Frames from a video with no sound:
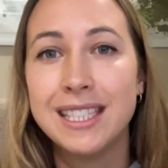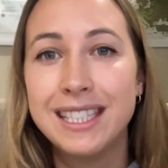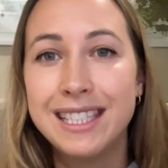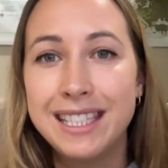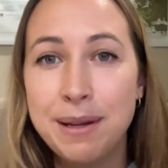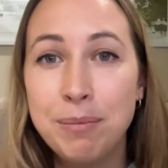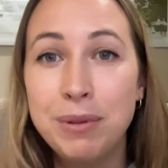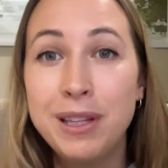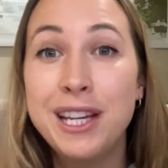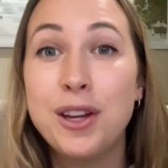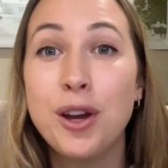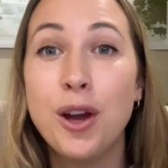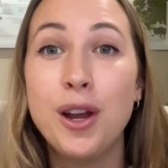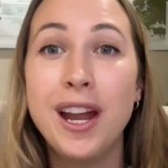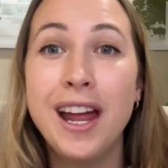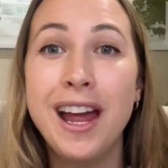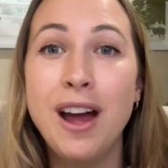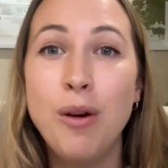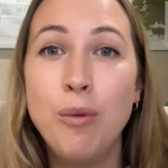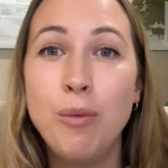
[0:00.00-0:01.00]
simply go to
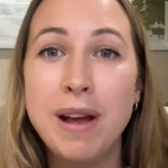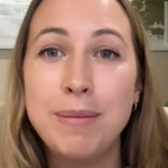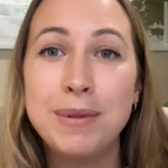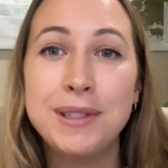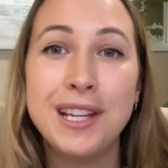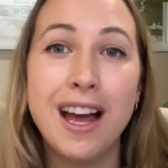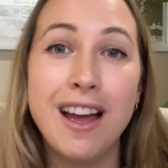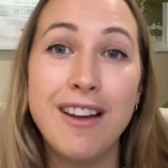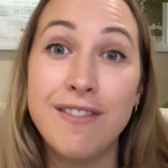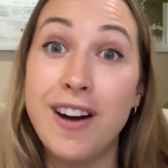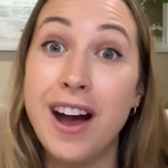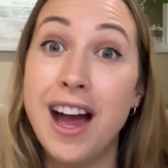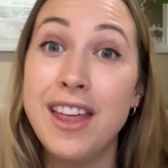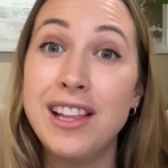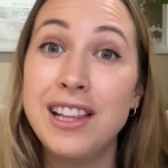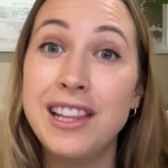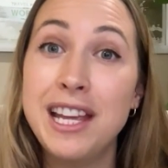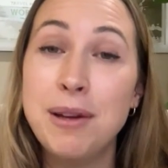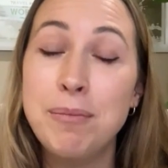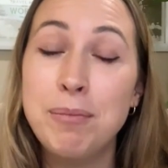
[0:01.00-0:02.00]
our website via the
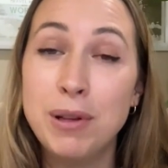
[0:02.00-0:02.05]
link